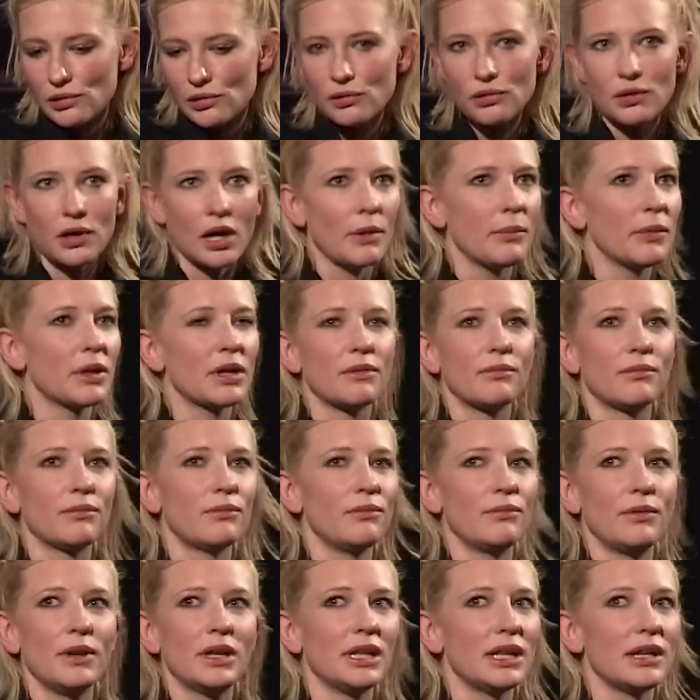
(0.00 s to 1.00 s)
look, I'm in a
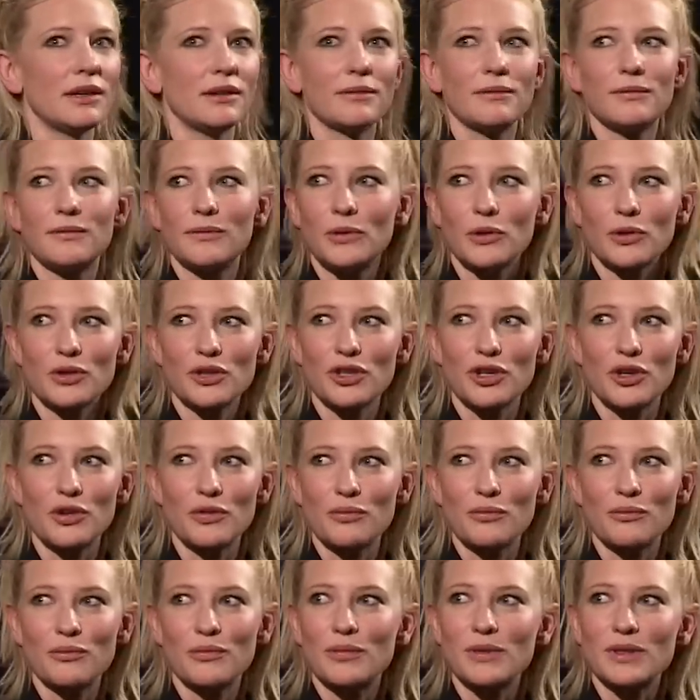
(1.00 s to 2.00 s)
really
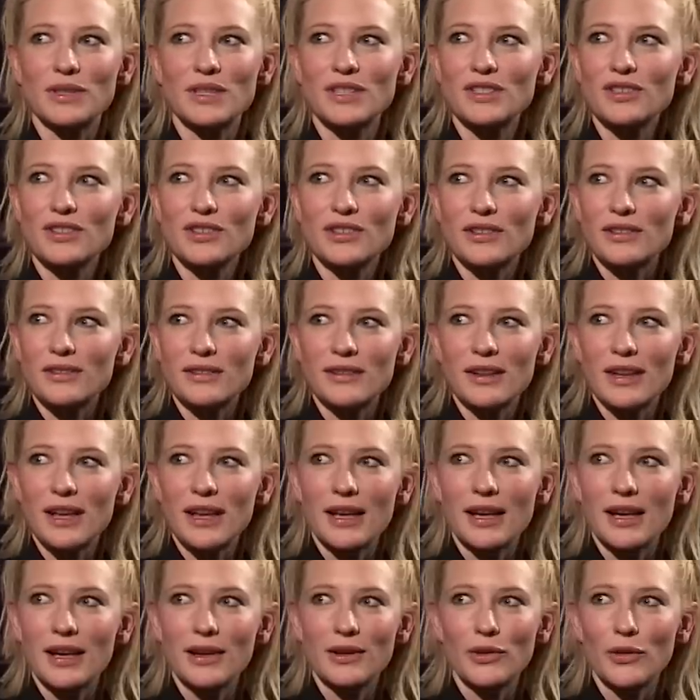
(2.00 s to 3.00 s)
fortunate position,
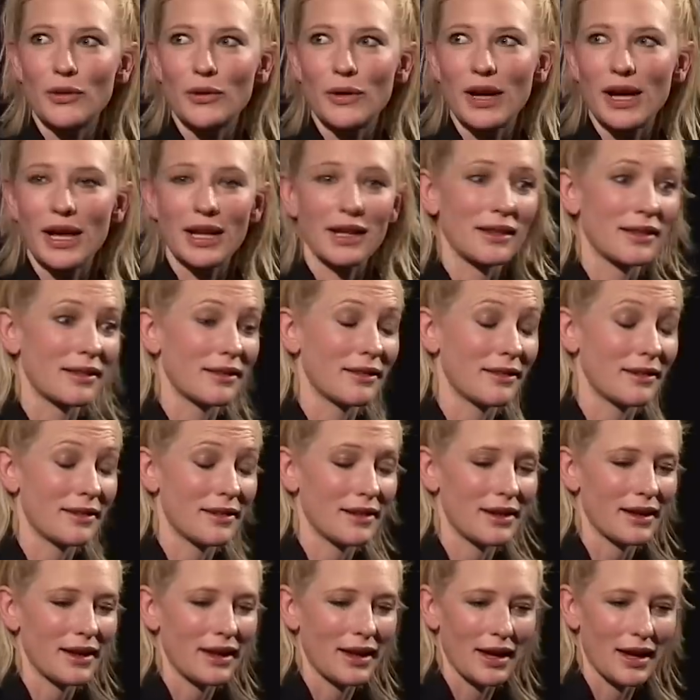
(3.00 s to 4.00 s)
you know, I've,
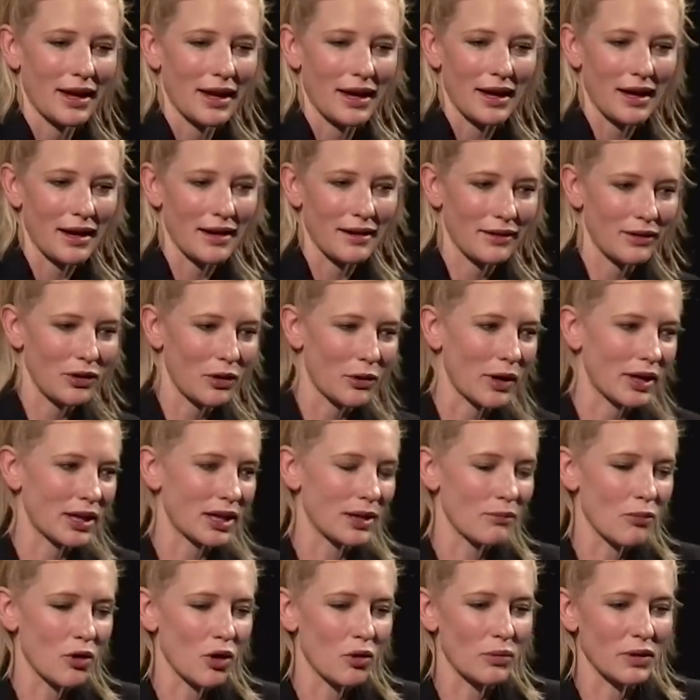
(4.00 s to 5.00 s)
Uh, you know, at
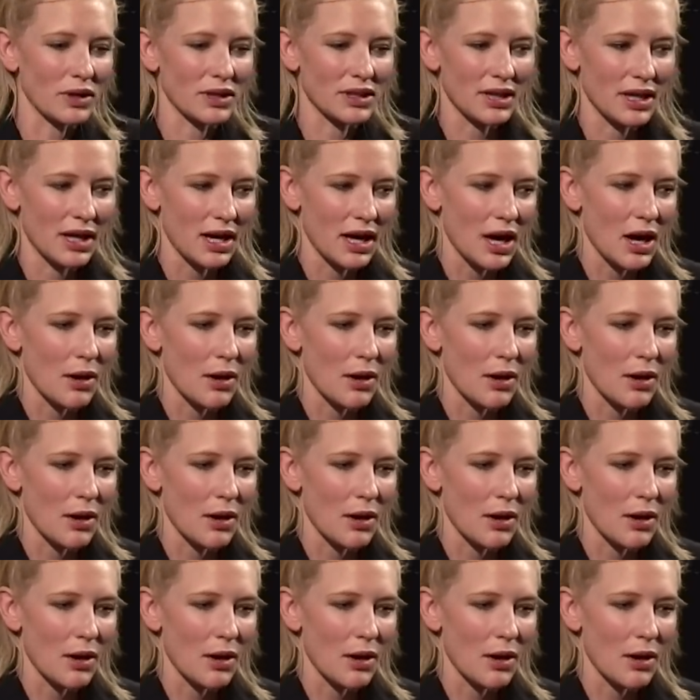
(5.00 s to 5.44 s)
the moment.